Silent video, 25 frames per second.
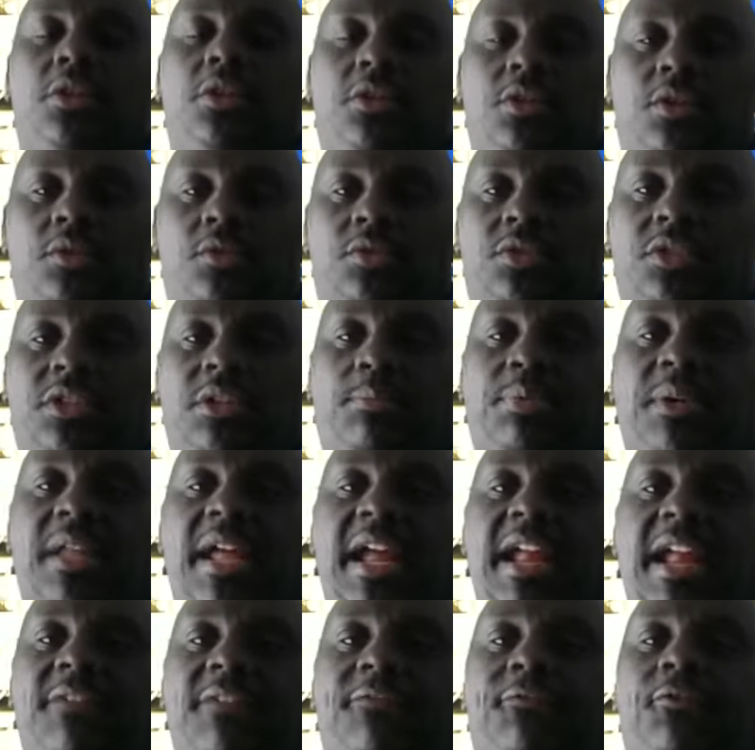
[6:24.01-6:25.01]
using the
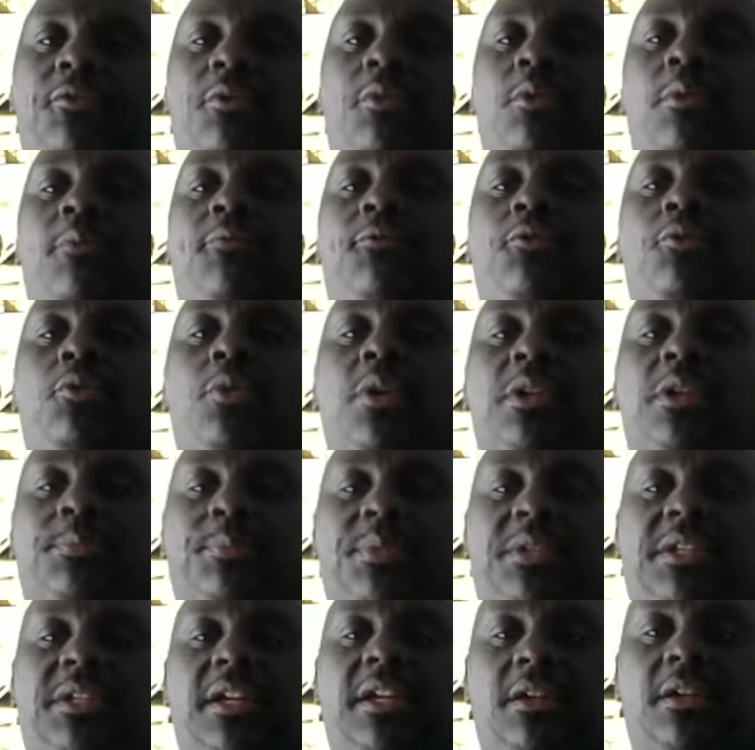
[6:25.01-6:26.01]
platform for its
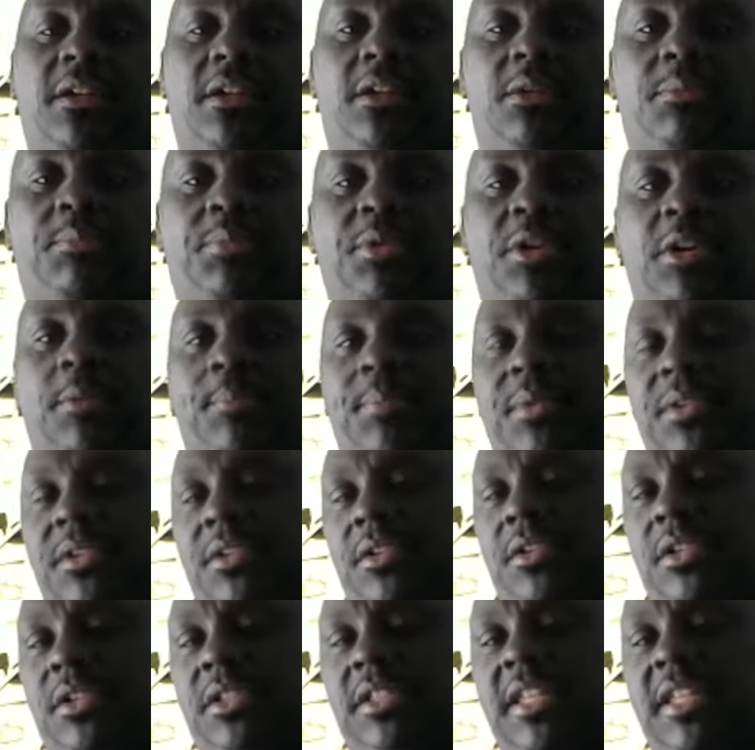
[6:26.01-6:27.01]
particular purpose, because